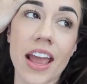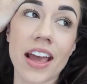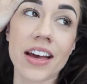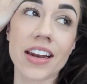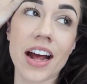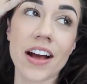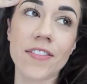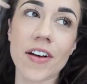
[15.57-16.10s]

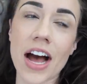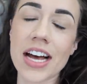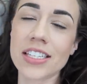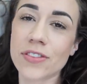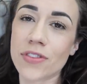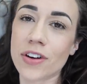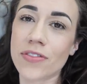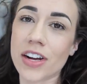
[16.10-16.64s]
and I've
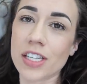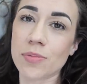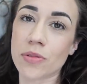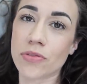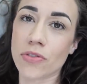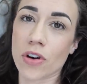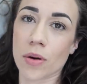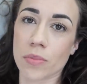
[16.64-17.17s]
asked for advice
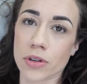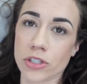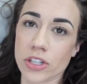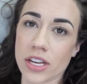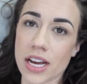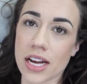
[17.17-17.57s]
before on Persian